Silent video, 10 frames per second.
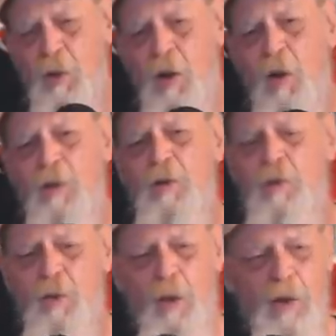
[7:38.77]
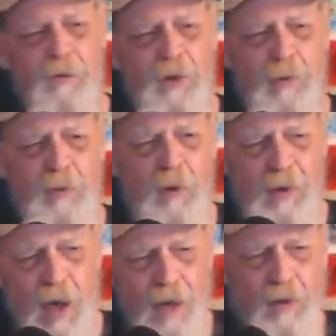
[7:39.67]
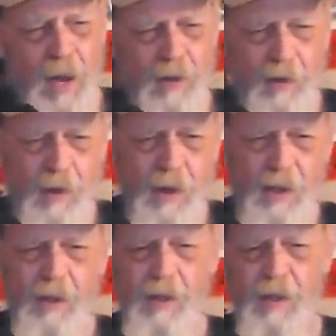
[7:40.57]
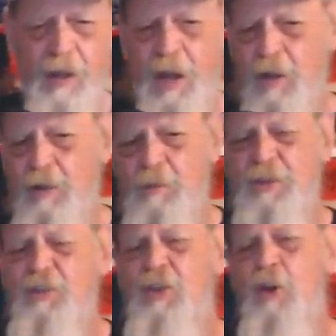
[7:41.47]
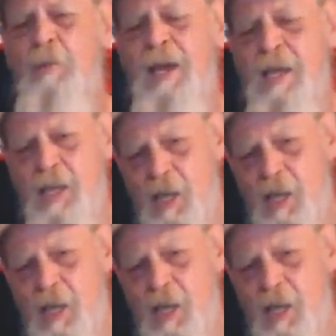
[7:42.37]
Oh, you work for him, you're a contractor, and I owe you. Sue me.